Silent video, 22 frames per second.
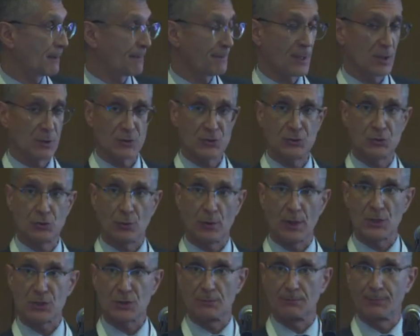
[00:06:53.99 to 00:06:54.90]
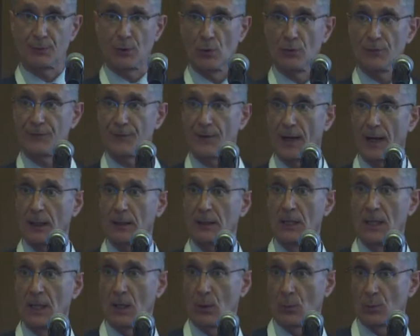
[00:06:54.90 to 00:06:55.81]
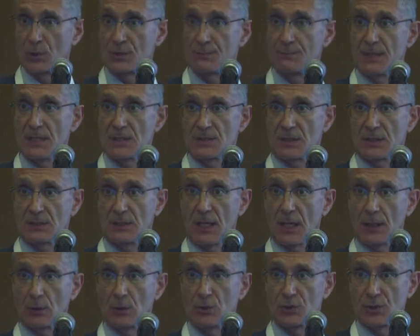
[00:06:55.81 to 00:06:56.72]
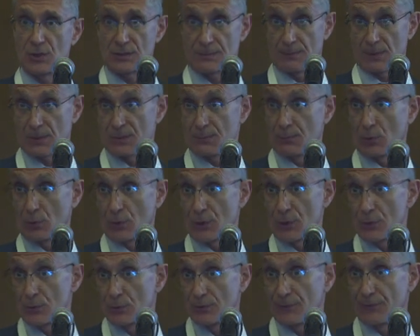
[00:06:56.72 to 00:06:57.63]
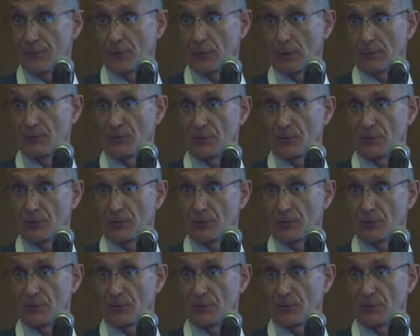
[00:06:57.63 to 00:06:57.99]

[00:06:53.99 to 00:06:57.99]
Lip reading: pulse duration profile, which means that the energy is much more uniform.